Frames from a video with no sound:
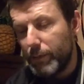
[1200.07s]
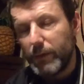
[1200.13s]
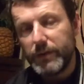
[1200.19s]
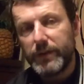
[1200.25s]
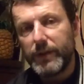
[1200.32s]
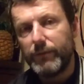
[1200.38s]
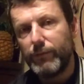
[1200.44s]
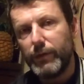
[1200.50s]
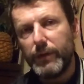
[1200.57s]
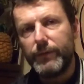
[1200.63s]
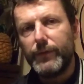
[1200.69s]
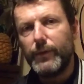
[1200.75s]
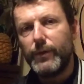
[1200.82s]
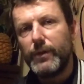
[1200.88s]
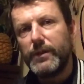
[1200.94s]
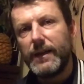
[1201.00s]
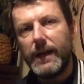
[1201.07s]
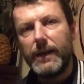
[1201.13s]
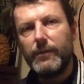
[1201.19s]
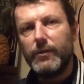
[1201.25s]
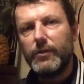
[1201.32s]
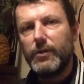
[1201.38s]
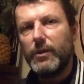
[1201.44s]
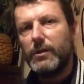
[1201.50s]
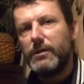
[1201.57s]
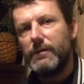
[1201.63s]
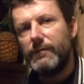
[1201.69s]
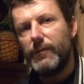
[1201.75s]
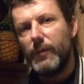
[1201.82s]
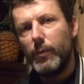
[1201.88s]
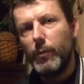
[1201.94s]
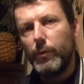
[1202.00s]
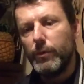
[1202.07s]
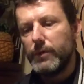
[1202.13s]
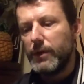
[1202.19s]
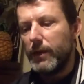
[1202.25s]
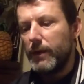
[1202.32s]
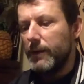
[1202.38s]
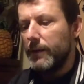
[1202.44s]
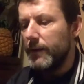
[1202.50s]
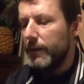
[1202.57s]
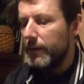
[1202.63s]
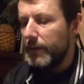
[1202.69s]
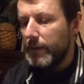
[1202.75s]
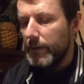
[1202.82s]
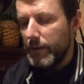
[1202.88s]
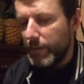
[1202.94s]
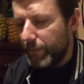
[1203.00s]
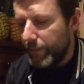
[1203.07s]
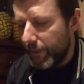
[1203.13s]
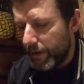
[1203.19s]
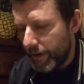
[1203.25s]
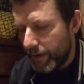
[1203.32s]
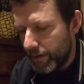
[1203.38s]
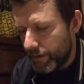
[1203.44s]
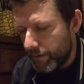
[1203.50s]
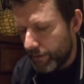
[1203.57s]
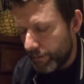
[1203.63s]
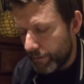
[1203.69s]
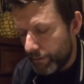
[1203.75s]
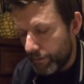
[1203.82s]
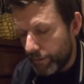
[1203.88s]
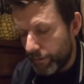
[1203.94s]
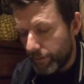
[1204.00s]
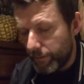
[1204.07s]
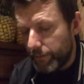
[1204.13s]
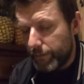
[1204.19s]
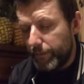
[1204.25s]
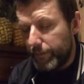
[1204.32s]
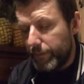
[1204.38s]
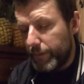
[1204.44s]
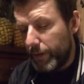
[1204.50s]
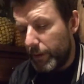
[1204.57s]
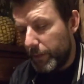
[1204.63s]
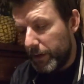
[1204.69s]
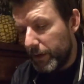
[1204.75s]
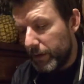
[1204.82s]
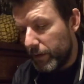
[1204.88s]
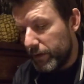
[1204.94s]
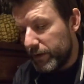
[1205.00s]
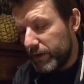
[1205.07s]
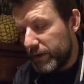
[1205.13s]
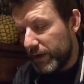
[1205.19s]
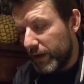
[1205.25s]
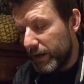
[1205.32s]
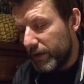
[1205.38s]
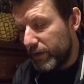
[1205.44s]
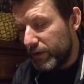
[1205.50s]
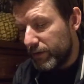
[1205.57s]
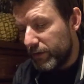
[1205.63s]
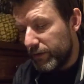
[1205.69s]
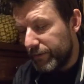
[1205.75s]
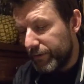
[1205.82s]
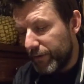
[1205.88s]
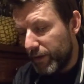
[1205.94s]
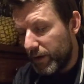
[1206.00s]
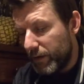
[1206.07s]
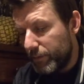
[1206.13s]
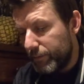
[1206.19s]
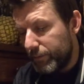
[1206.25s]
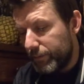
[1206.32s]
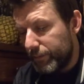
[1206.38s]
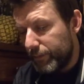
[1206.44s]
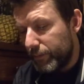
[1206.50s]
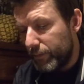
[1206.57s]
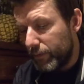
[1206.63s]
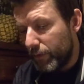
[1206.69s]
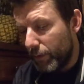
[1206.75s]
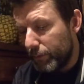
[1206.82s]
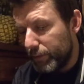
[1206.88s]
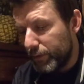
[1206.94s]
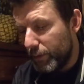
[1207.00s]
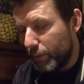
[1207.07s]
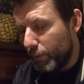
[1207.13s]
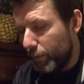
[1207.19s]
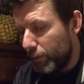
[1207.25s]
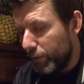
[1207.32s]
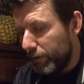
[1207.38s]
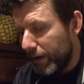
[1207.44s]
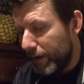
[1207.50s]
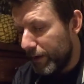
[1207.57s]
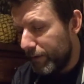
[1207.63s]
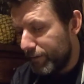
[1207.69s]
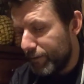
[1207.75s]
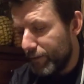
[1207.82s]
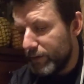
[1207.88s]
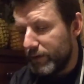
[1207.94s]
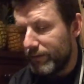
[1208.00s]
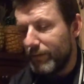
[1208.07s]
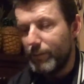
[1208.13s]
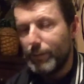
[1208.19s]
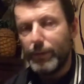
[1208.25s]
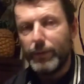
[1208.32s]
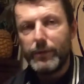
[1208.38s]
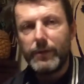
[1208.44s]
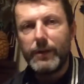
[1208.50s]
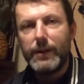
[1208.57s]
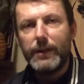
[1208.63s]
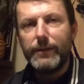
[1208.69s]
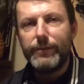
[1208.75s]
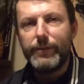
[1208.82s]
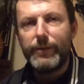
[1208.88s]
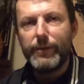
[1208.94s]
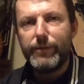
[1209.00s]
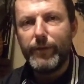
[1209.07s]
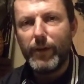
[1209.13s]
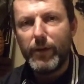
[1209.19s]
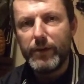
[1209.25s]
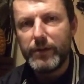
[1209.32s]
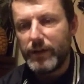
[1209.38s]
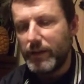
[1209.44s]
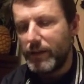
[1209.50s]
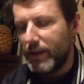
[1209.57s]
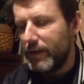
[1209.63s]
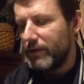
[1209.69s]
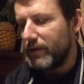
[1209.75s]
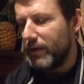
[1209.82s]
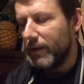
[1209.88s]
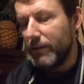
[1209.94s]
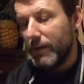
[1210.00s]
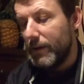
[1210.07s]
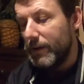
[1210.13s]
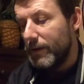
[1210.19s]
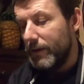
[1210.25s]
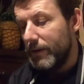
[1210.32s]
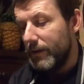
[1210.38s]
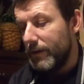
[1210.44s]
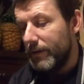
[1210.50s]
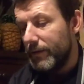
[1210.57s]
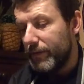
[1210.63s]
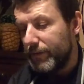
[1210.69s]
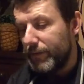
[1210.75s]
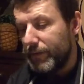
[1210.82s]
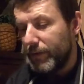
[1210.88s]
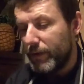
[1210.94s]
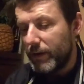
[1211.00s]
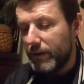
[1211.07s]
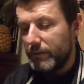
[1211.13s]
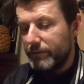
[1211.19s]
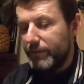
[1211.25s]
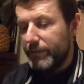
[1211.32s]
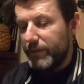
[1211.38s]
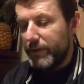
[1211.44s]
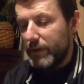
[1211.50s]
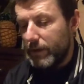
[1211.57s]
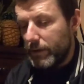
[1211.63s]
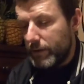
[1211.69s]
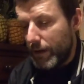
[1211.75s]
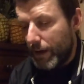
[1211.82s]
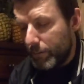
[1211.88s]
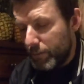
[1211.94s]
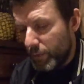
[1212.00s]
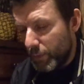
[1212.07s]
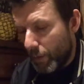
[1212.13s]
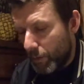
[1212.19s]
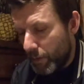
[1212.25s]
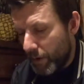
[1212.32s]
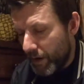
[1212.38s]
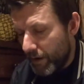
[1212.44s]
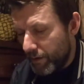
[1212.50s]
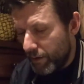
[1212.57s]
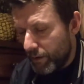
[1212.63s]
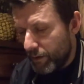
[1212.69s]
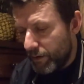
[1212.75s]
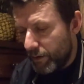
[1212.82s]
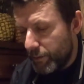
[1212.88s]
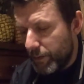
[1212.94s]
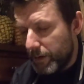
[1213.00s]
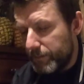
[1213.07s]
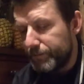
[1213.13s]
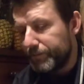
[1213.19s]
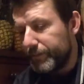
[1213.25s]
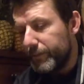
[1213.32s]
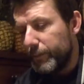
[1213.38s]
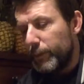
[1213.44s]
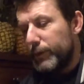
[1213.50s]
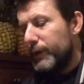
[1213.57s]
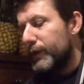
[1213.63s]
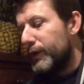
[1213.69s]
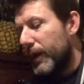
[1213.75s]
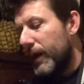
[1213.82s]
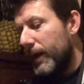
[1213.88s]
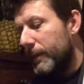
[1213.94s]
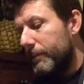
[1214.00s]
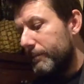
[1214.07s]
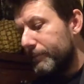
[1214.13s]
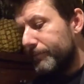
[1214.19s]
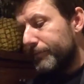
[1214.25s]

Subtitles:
because they're running through the town searching for water. And I mean, I'd like to say you should just fucking dump some water down in front of them, but they need it for the fires, don't they? So they're fucking damned one way or the other. But what's a shame.